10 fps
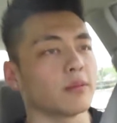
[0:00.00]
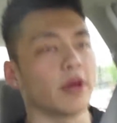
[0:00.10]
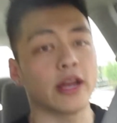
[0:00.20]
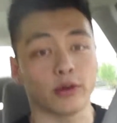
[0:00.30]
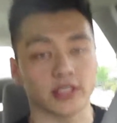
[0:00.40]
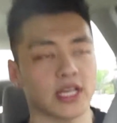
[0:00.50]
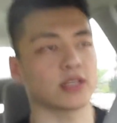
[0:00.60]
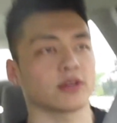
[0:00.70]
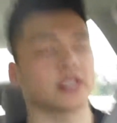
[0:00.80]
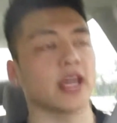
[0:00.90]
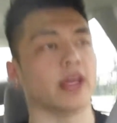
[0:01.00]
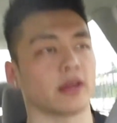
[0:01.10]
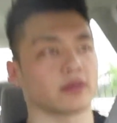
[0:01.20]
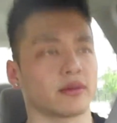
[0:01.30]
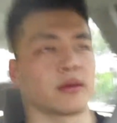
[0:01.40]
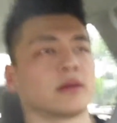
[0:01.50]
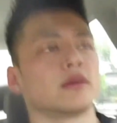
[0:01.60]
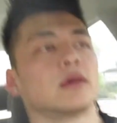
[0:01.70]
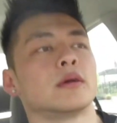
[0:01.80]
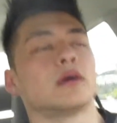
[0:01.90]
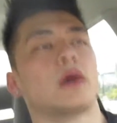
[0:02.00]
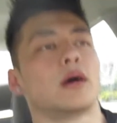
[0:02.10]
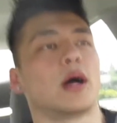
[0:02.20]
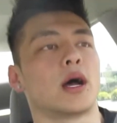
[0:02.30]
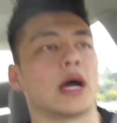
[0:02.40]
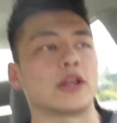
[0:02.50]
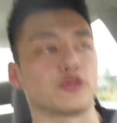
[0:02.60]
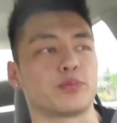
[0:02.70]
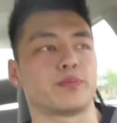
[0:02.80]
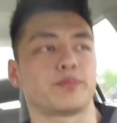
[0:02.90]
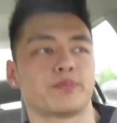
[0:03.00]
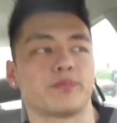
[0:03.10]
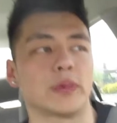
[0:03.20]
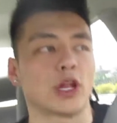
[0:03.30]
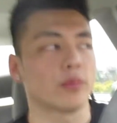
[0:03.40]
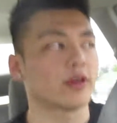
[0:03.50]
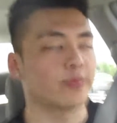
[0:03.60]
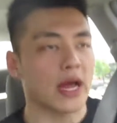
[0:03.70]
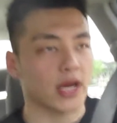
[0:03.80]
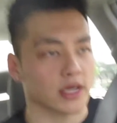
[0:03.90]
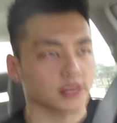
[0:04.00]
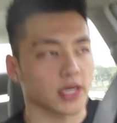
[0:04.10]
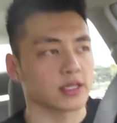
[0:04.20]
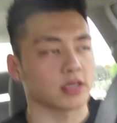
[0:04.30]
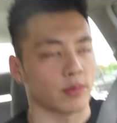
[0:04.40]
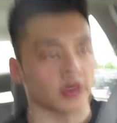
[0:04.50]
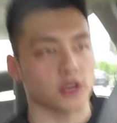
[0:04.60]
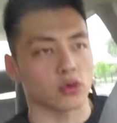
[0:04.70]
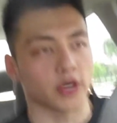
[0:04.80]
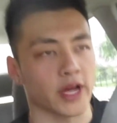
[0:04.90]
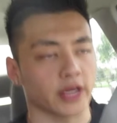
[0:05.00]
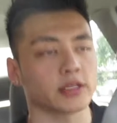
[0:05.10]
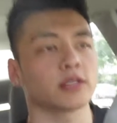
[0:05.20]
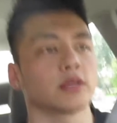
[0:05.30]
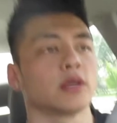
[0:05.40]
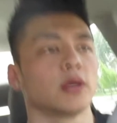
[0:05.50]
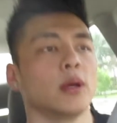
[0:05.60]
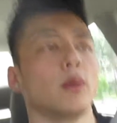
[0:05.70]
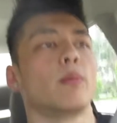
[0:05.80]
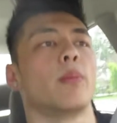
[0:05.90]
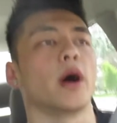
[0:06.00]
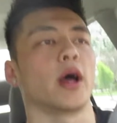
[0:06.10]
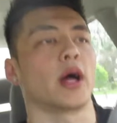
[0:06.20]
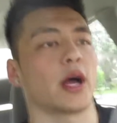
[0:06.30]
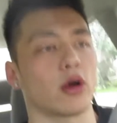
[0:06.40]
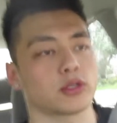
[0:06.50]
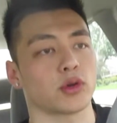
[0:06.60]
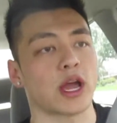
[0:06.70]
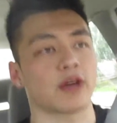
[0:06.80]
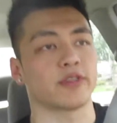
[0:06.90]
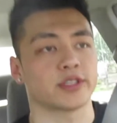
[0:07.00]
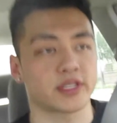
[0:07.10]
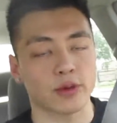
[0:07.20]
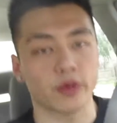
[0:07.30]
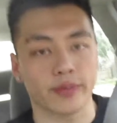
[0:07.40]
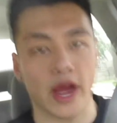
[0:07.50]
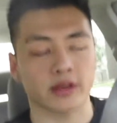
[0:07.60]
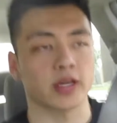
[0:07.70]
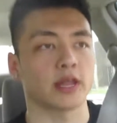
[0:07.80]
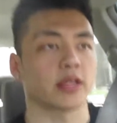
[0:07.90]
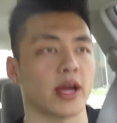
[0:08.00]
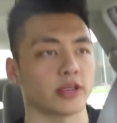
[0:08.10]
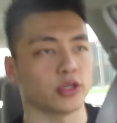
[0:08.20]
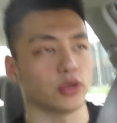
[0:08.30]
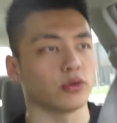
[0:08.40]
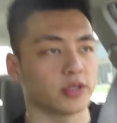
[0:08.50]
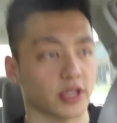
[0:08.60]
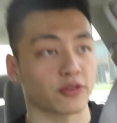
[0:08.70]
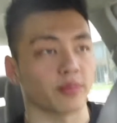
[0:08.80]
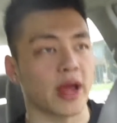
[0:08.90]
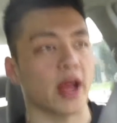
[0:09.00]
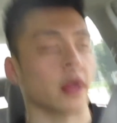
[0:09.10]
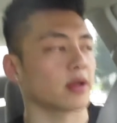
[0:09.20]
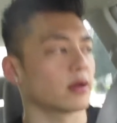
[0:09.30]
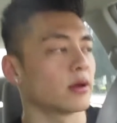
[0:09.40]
But anyways, as I was saying, I do a little bit of back exercises on my shoulder days, but I also have a separate back day that I do just for back.